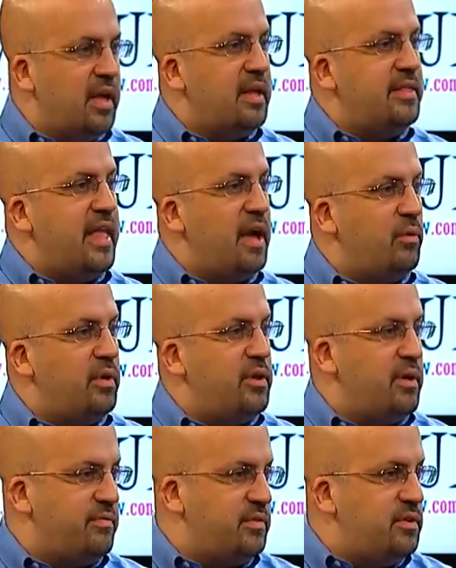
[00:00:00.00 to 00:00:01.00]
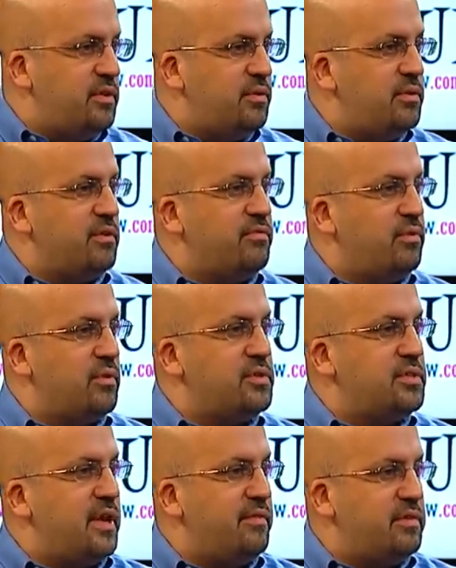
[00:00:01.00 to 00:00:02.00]
Now what do you have to do? You're
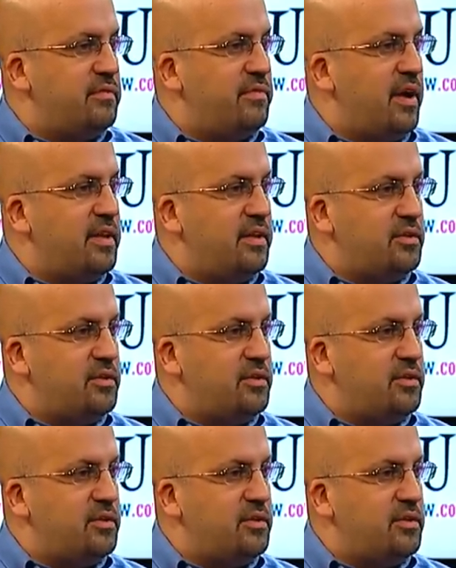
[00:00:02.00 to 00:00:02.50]
forced to have to find